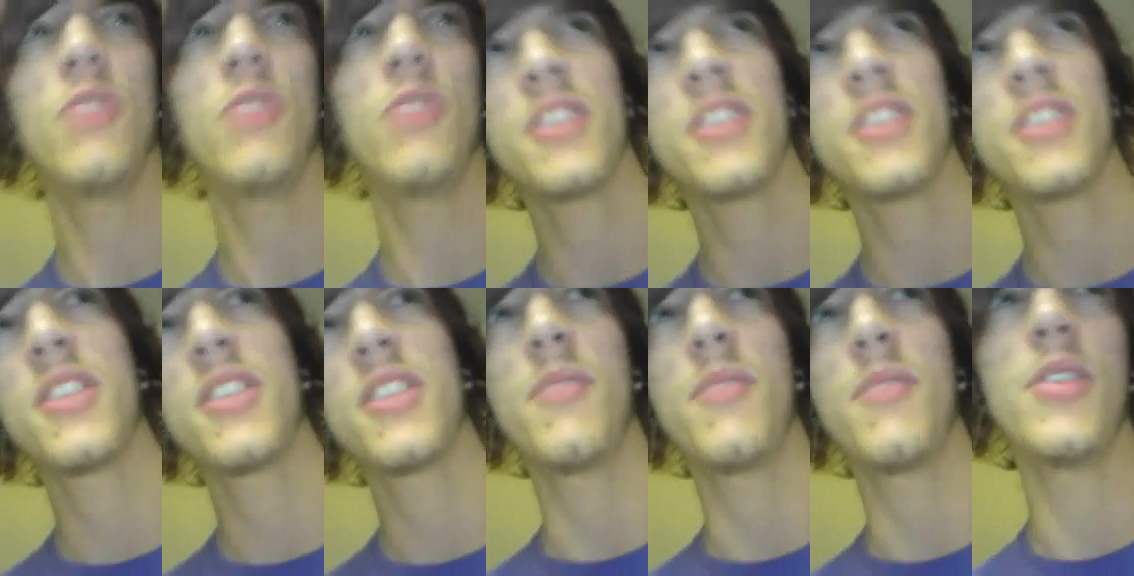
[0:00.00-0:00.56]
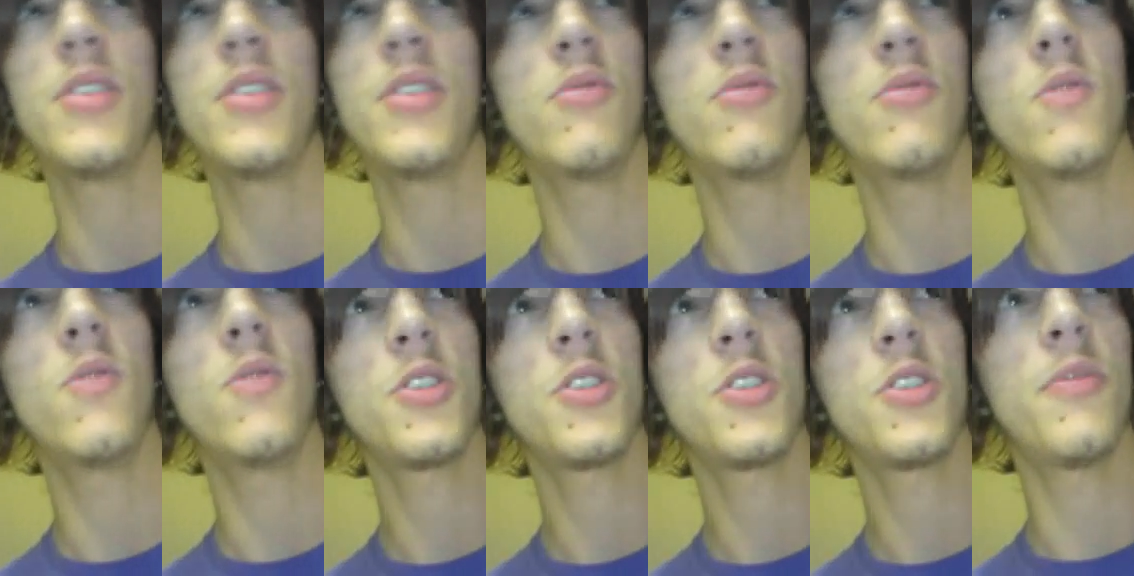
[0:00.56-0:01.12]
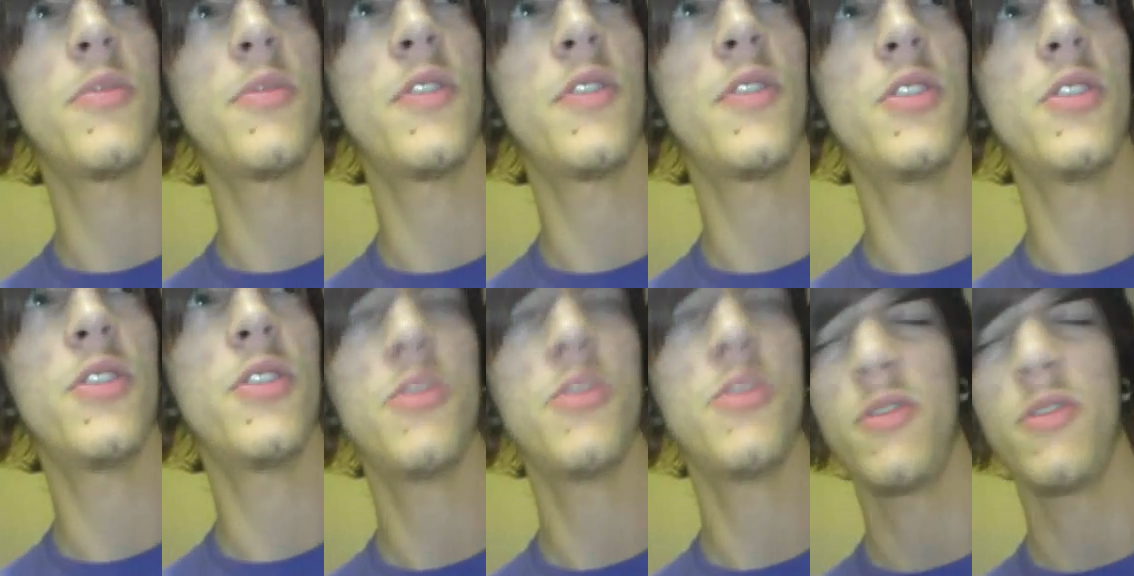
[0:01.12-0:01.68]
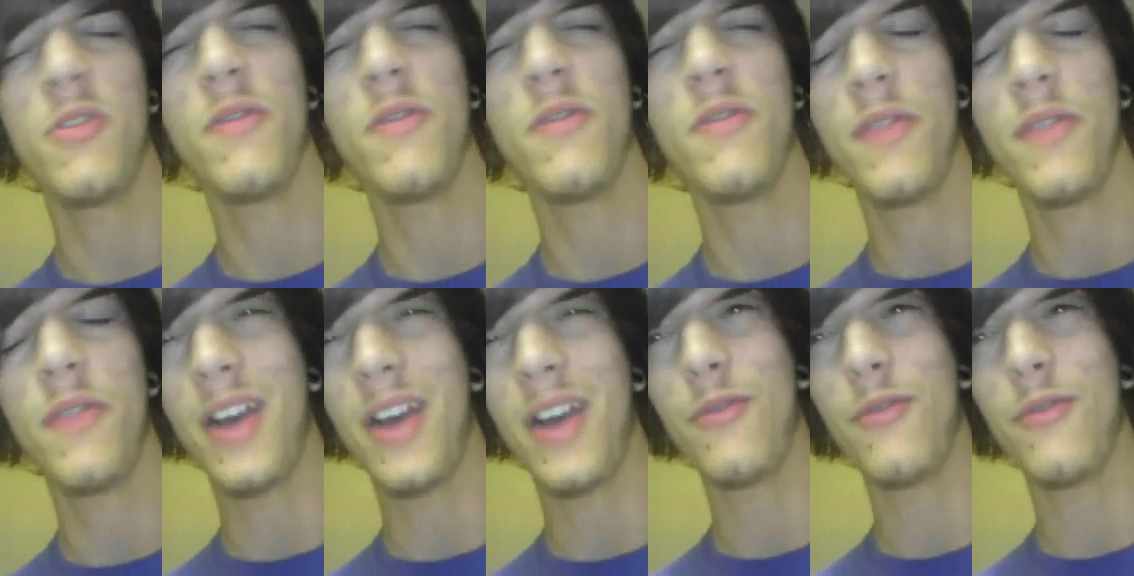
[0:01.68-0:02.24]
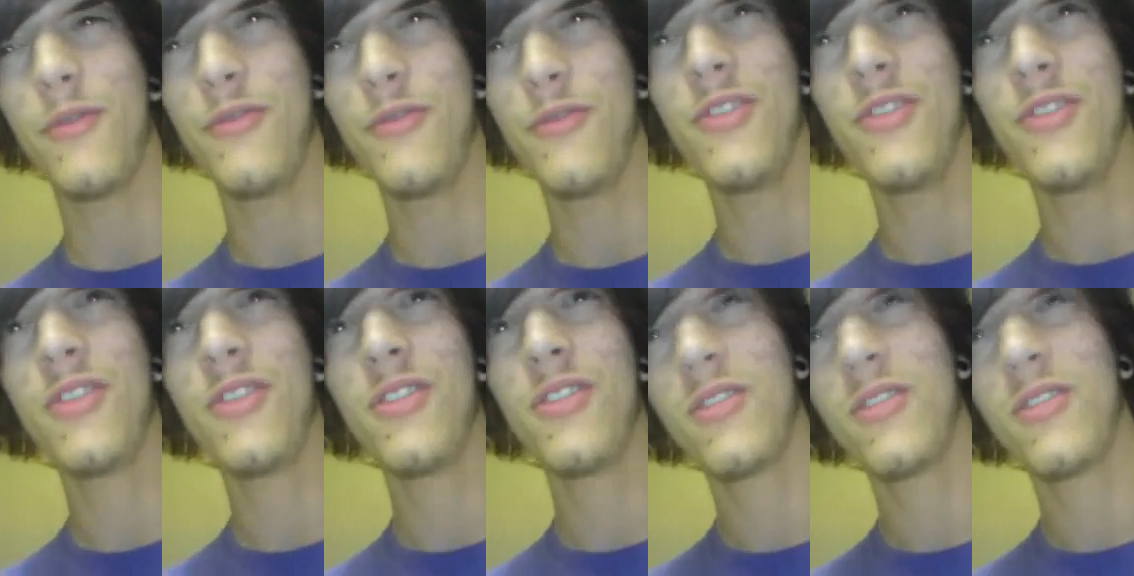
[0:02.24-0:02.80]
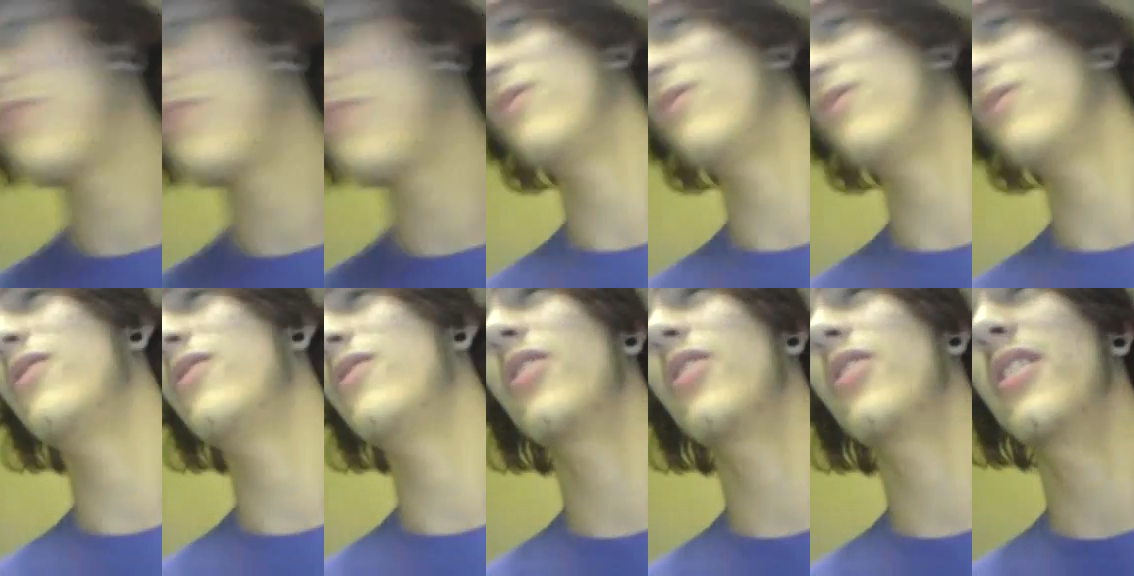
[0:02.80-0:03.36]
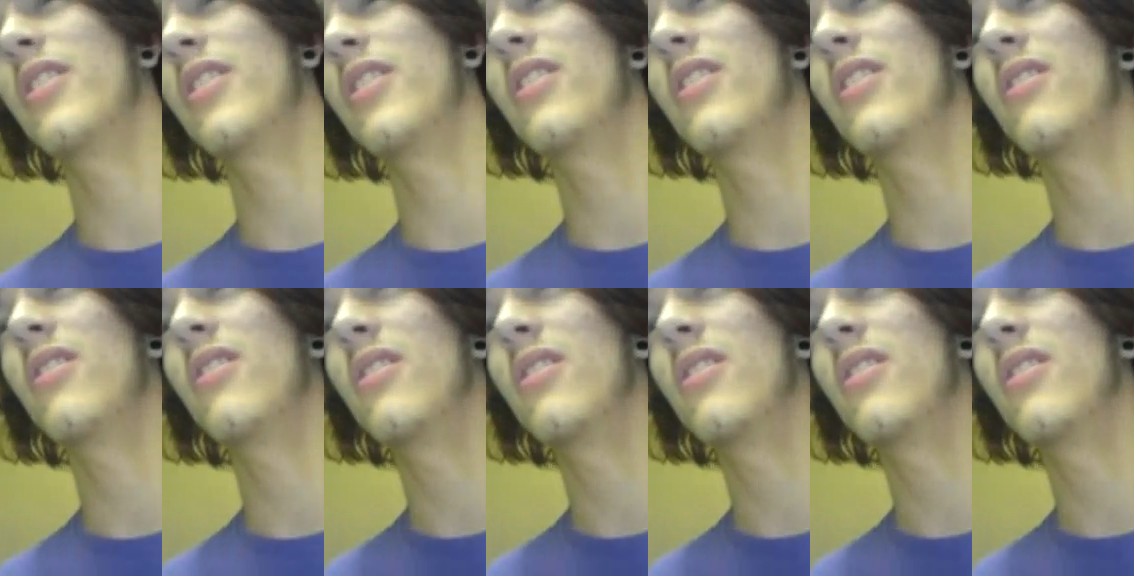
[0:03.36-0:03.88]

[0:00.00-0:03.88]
That's 10 people watching my videos, but 500, fucking hell,